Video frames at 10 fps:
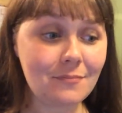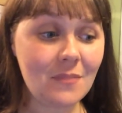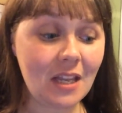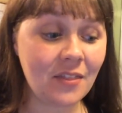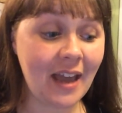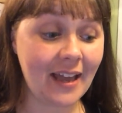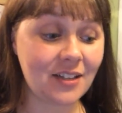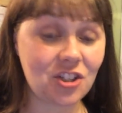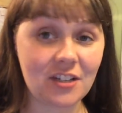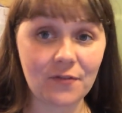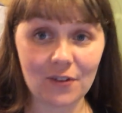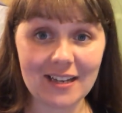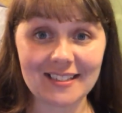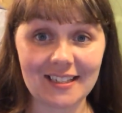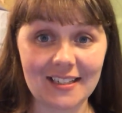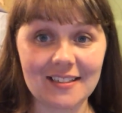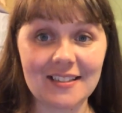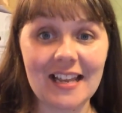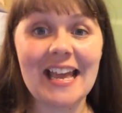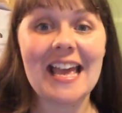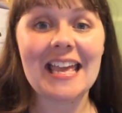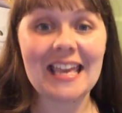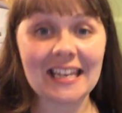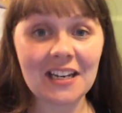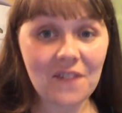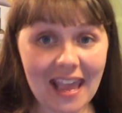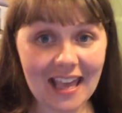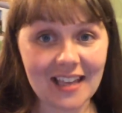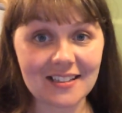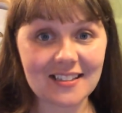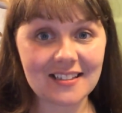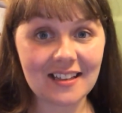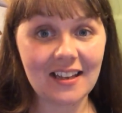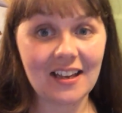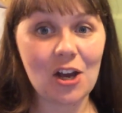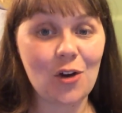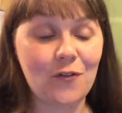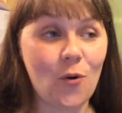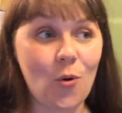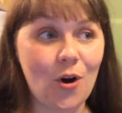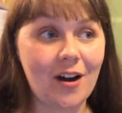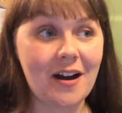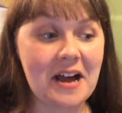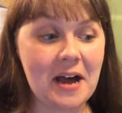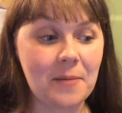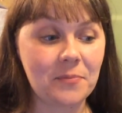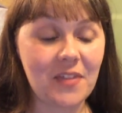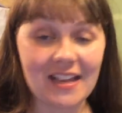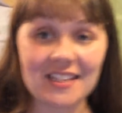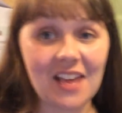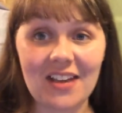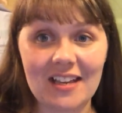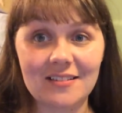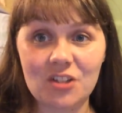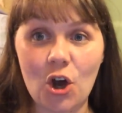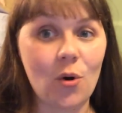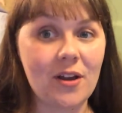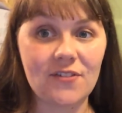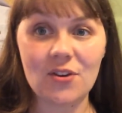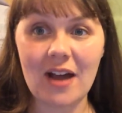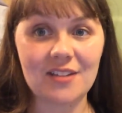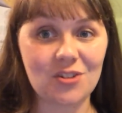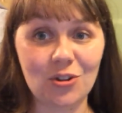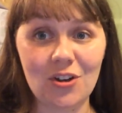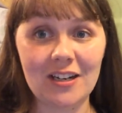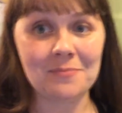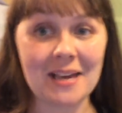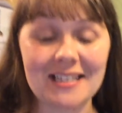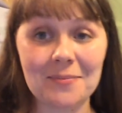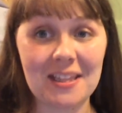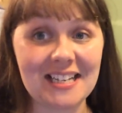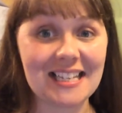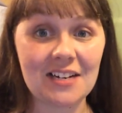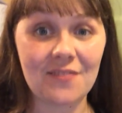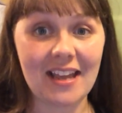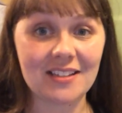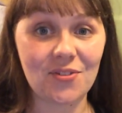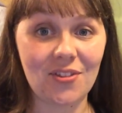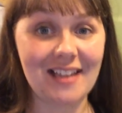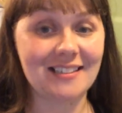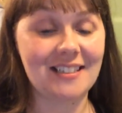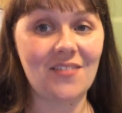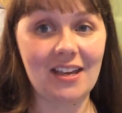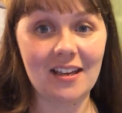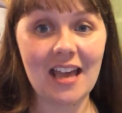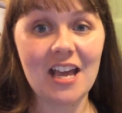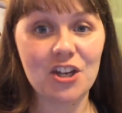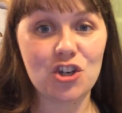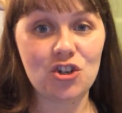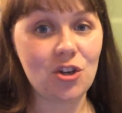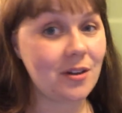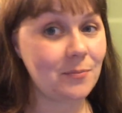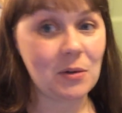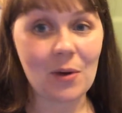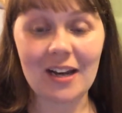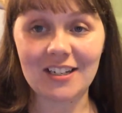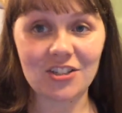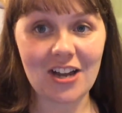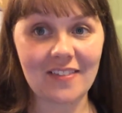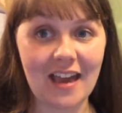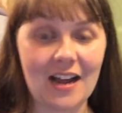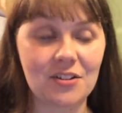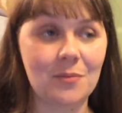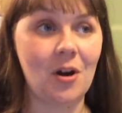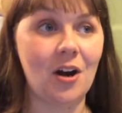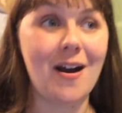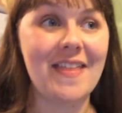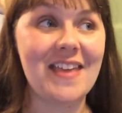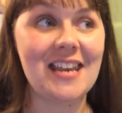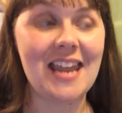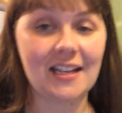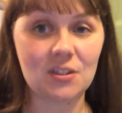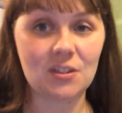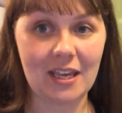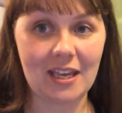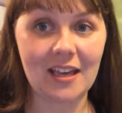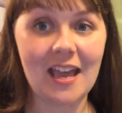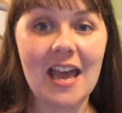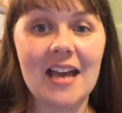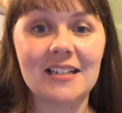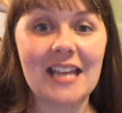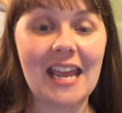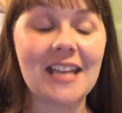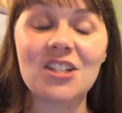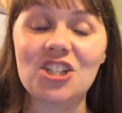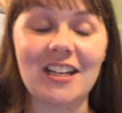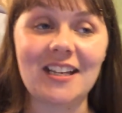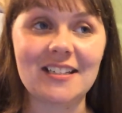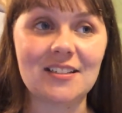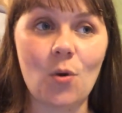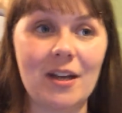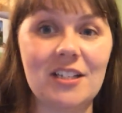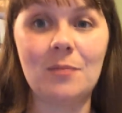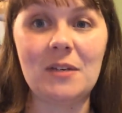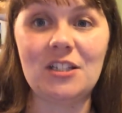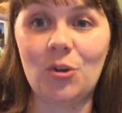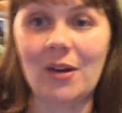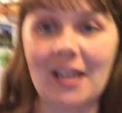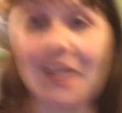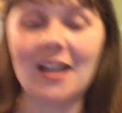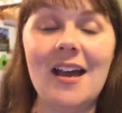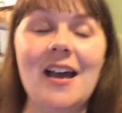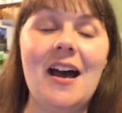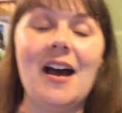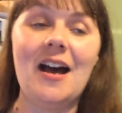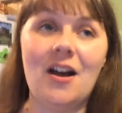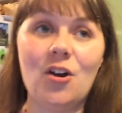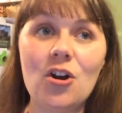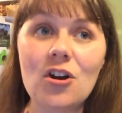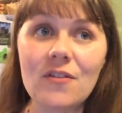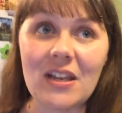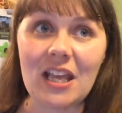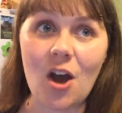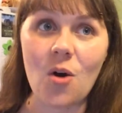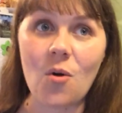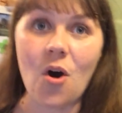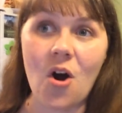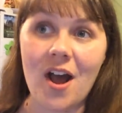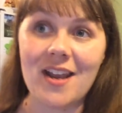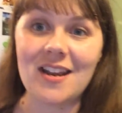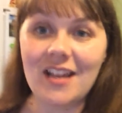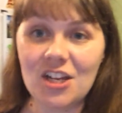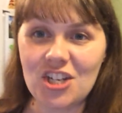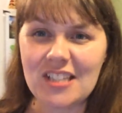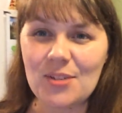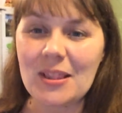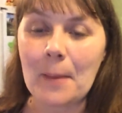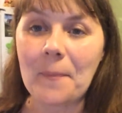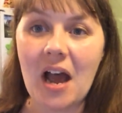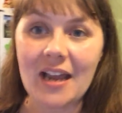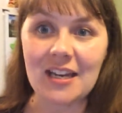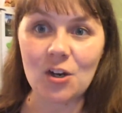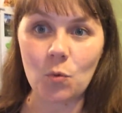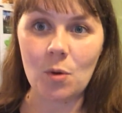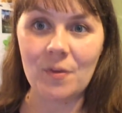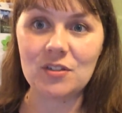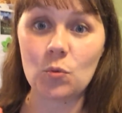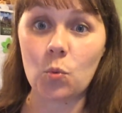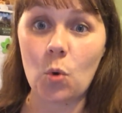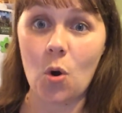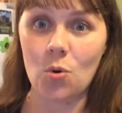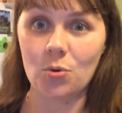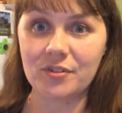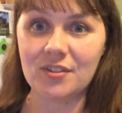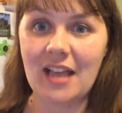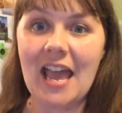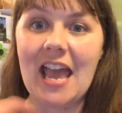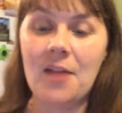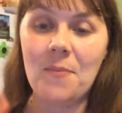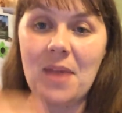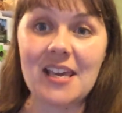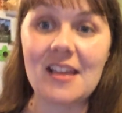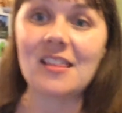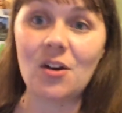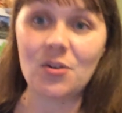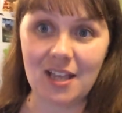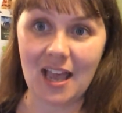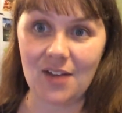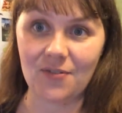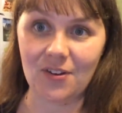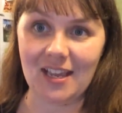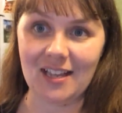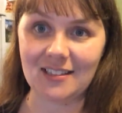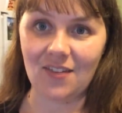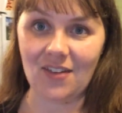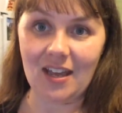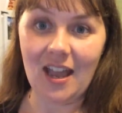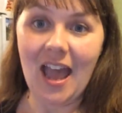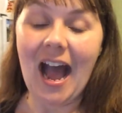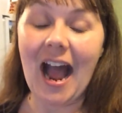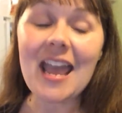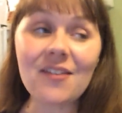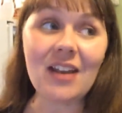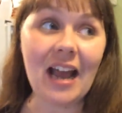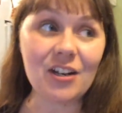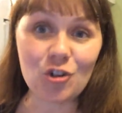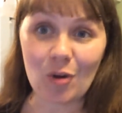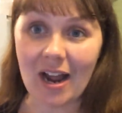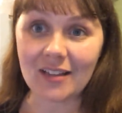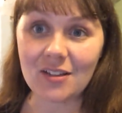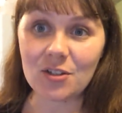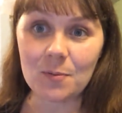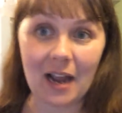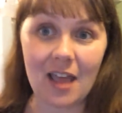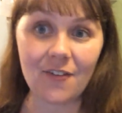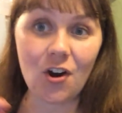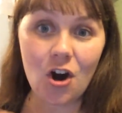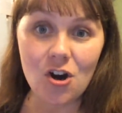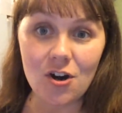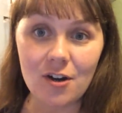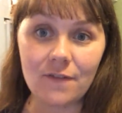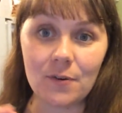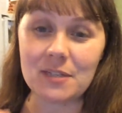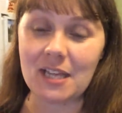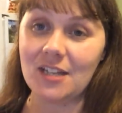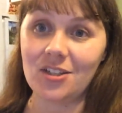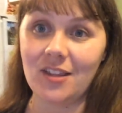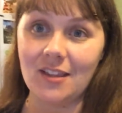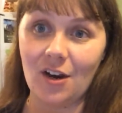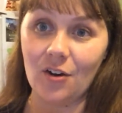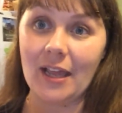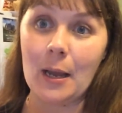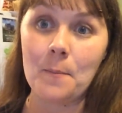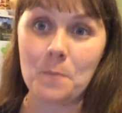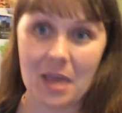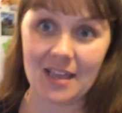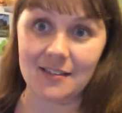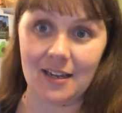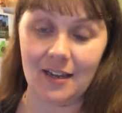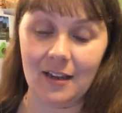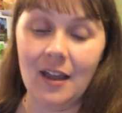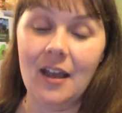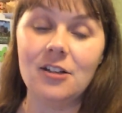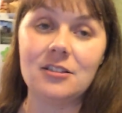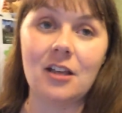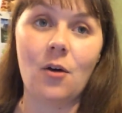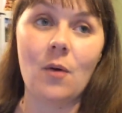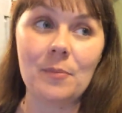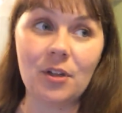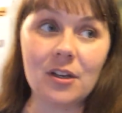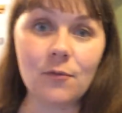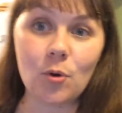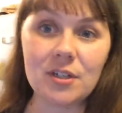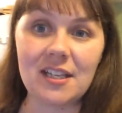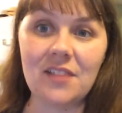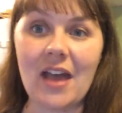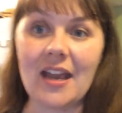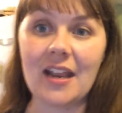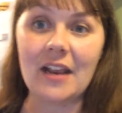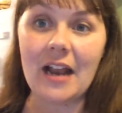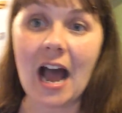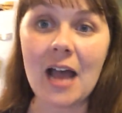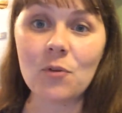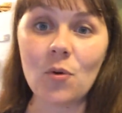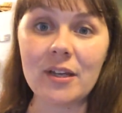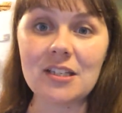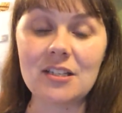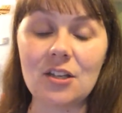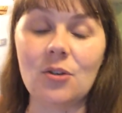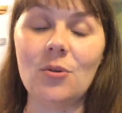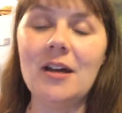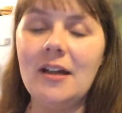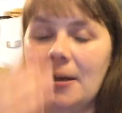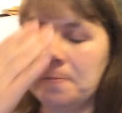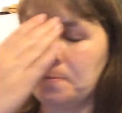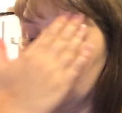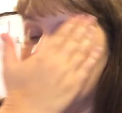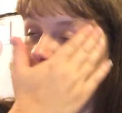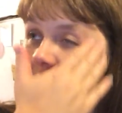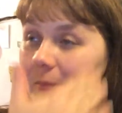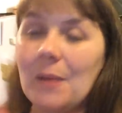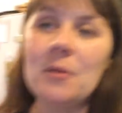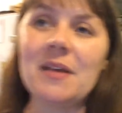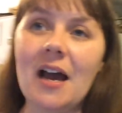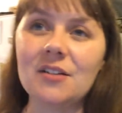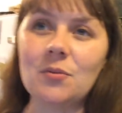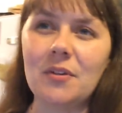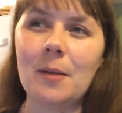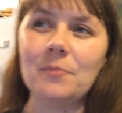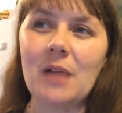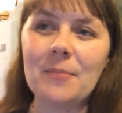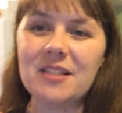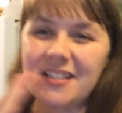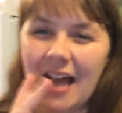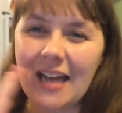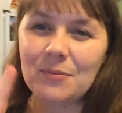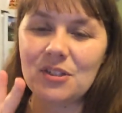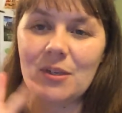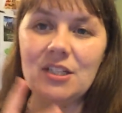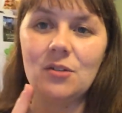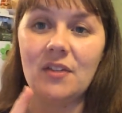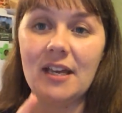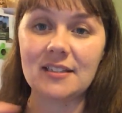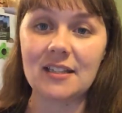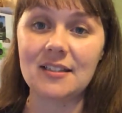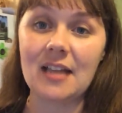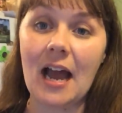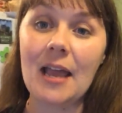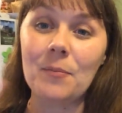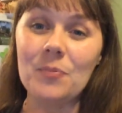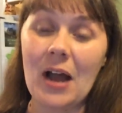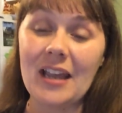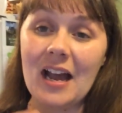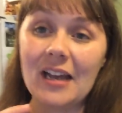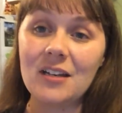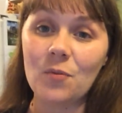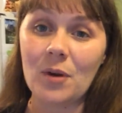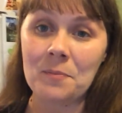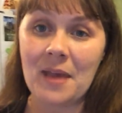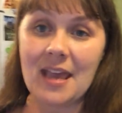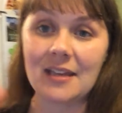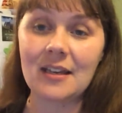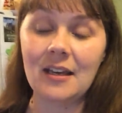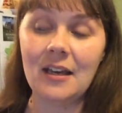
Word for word: that she freezes in advance for um, Thanksgiving. So if you guys are looking to make some things in advance for Thanksgiving, you can be ready to check that out tomorrow. And then next week, Tanji is going to be doing uh, her video on, she's doing the Pioneer Woman's rolls and making those ahead for Thanksgiving. I have not tried those, but I have heard from Tanji that they're like amazing. So I'm looking forward to seeing that. And then I'm going to do Uh, I'm gonna be honest with you. I'm I'm deciding between two things because I am I kind of want to make